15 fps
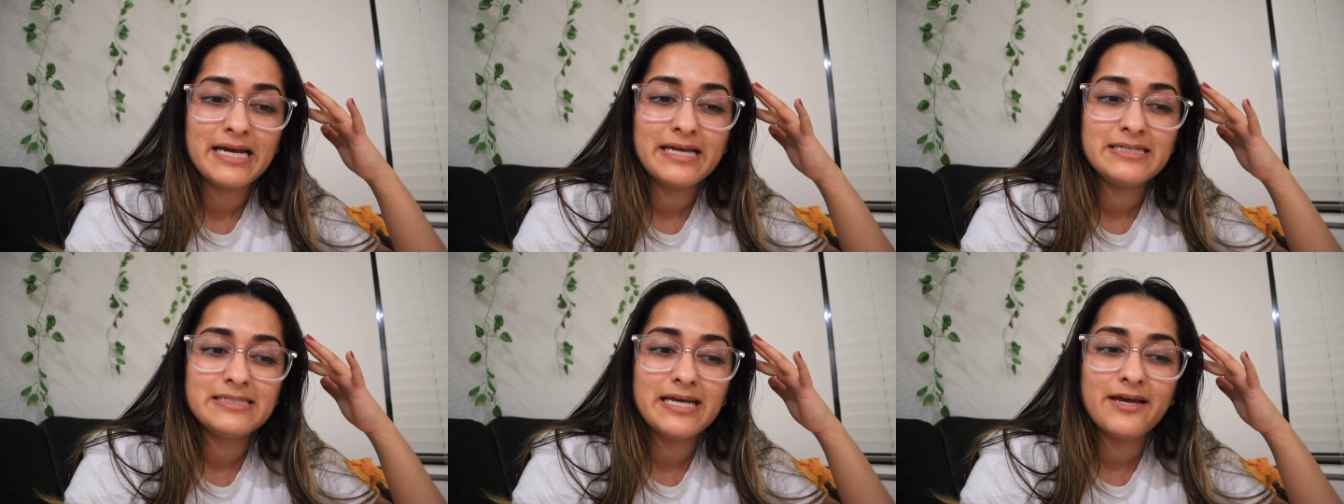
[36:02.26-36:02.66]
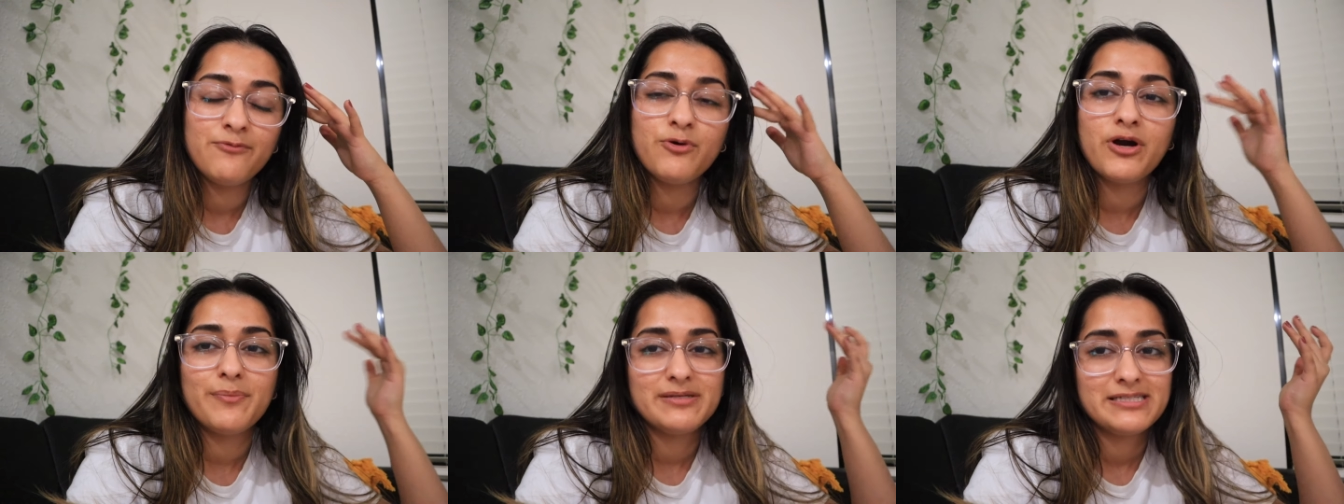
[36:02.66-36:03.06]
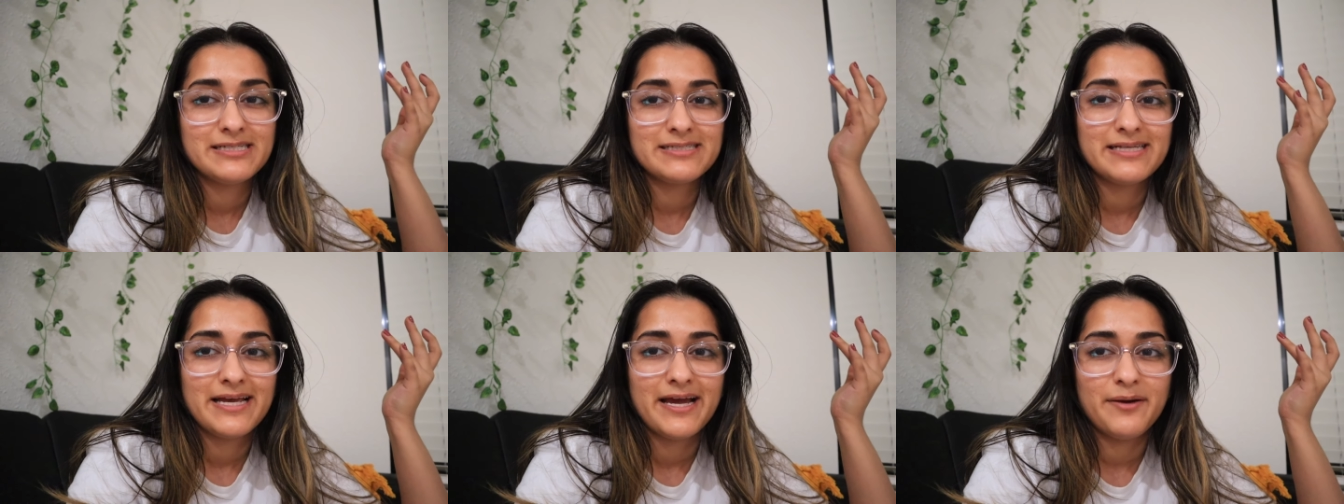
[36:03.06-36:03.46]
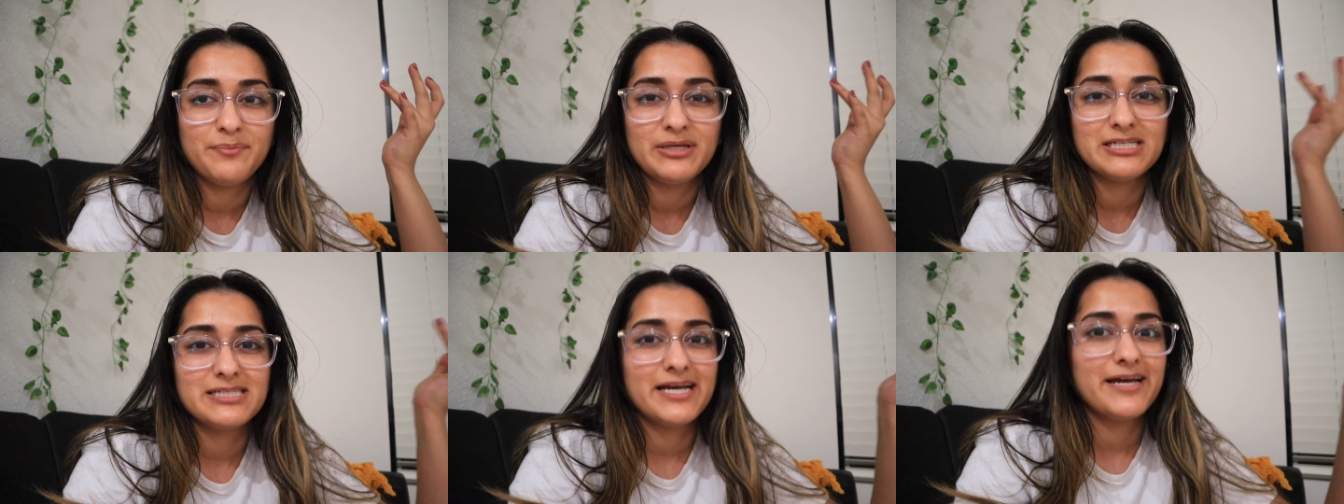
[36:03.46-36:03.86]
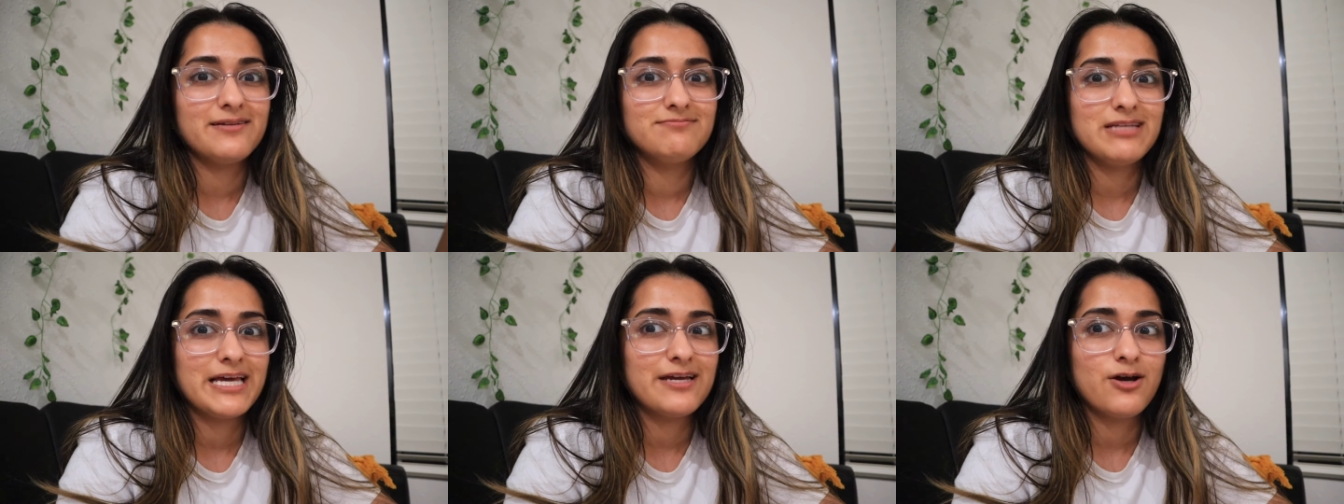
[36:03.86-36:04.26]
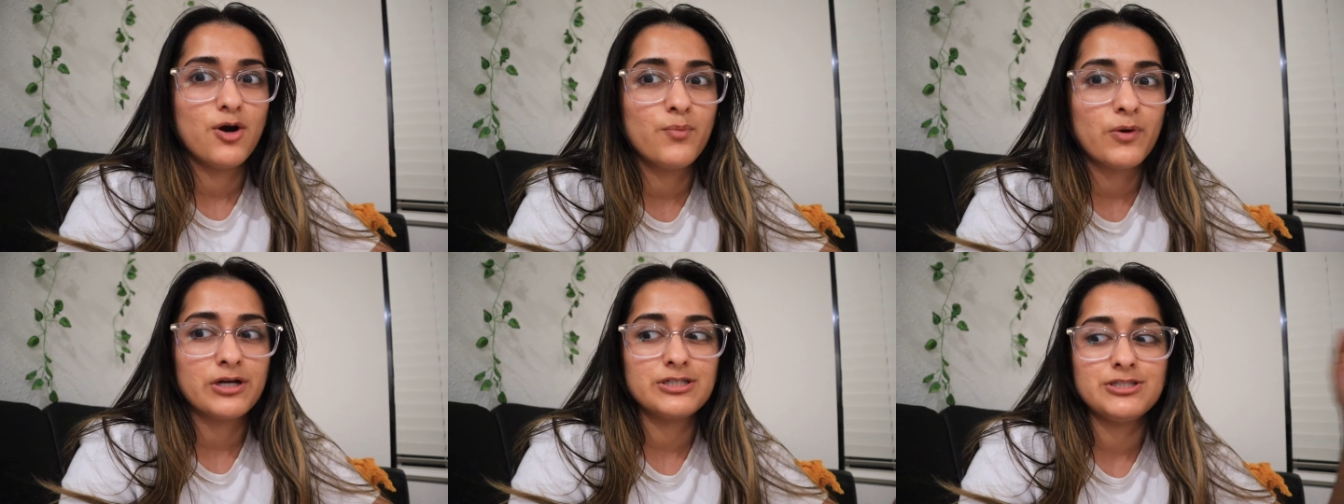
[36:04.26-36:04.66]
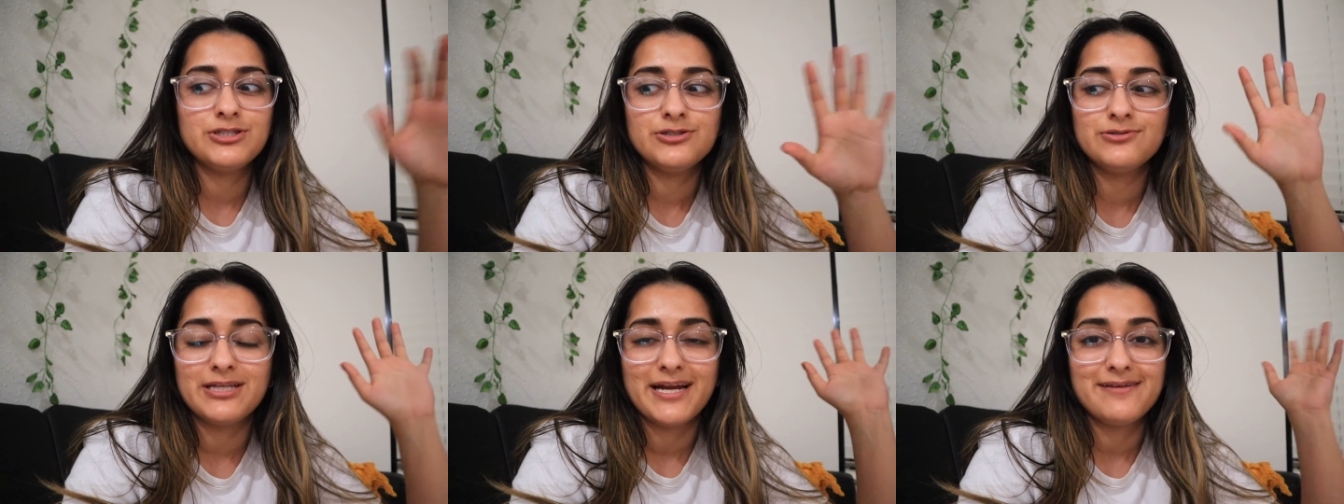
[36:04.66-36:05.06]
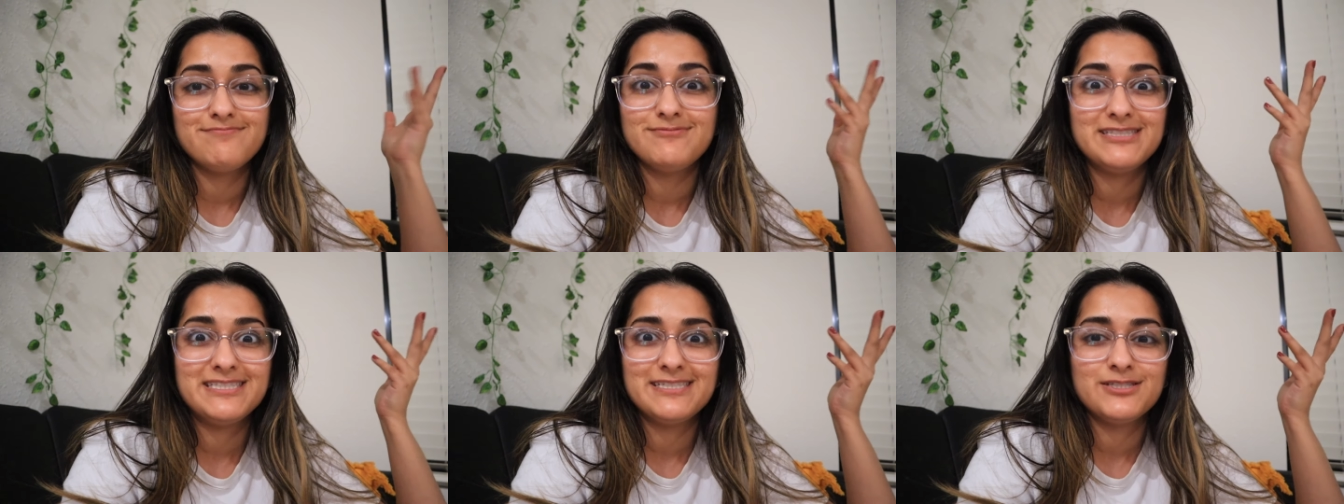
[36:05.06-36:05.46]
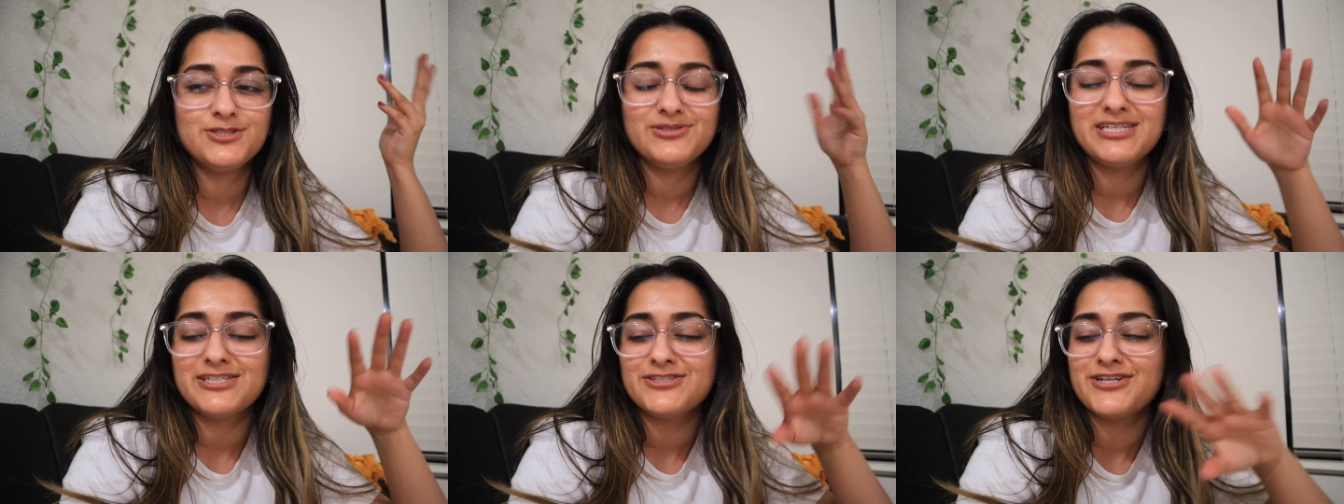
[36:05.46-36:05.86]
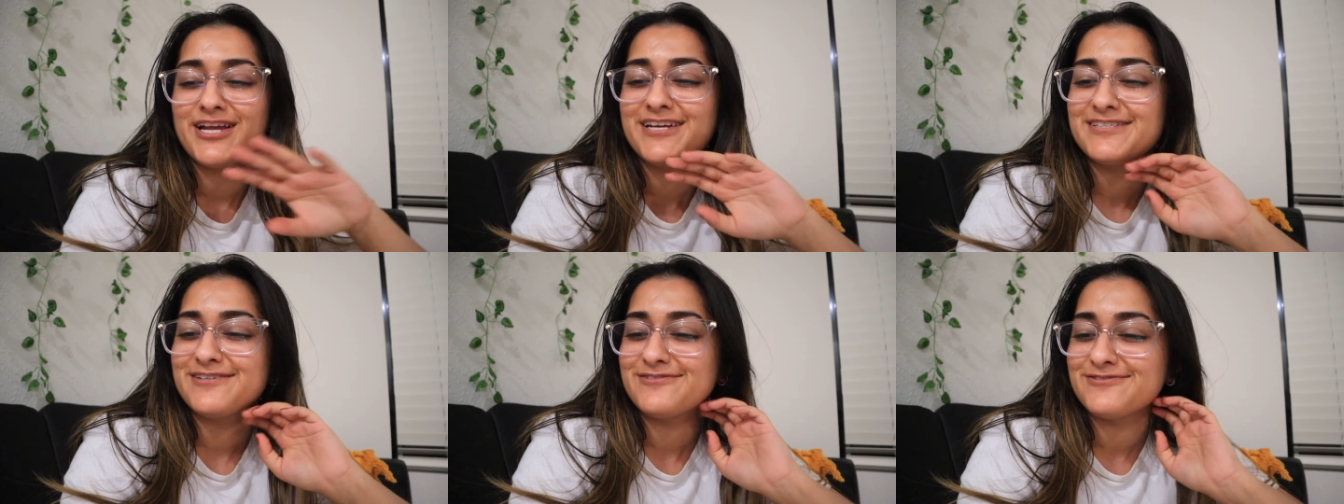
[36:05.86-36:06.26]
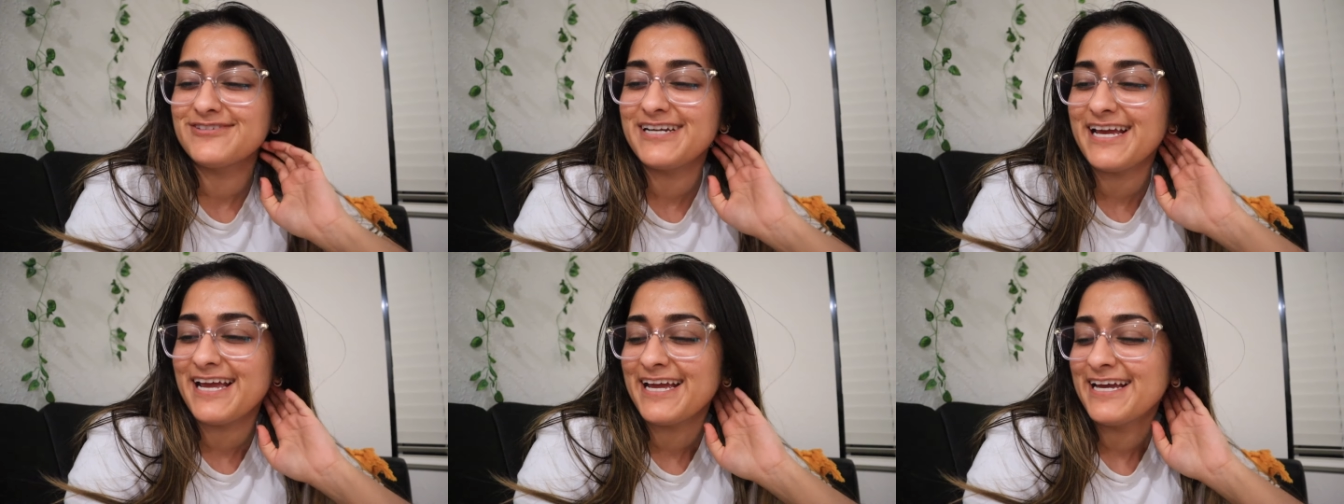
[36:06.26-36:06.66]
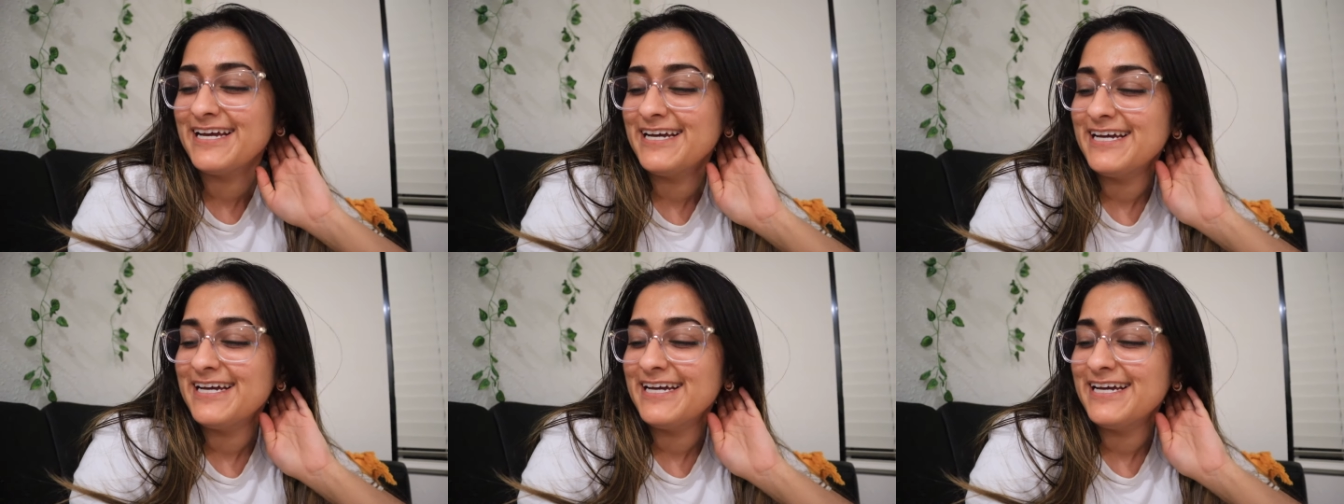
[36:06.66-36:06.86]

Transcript: night and woke up at 6 a.m. because I had like homework to do that I didn't do yesterday because I was reading.